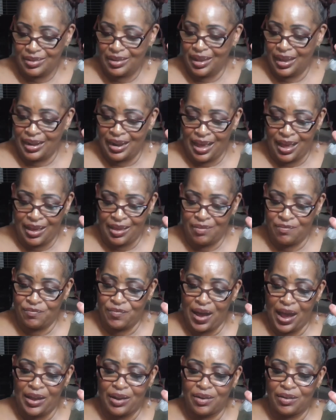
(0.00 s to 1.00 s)
And I
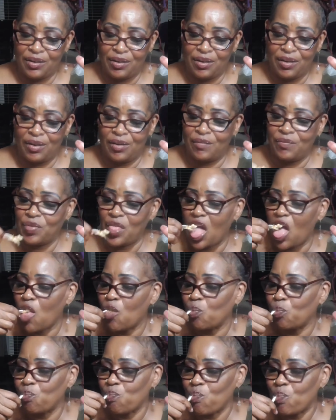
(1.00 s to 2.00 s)
invited her,
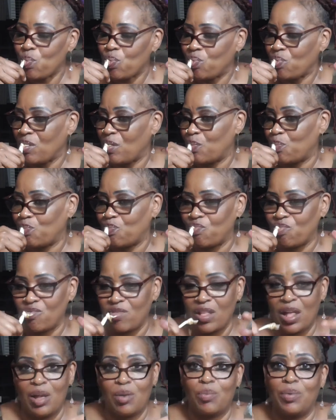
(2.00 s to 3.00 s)

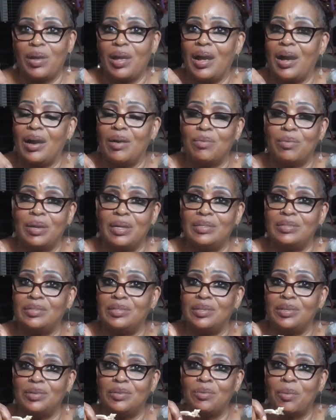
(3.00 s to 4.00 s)
like we always
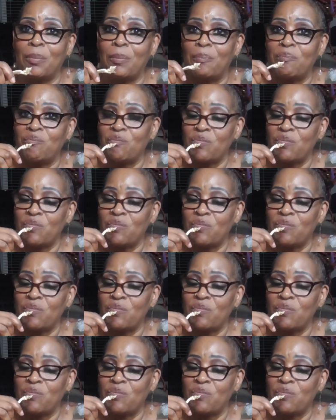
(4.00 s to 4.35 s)
do.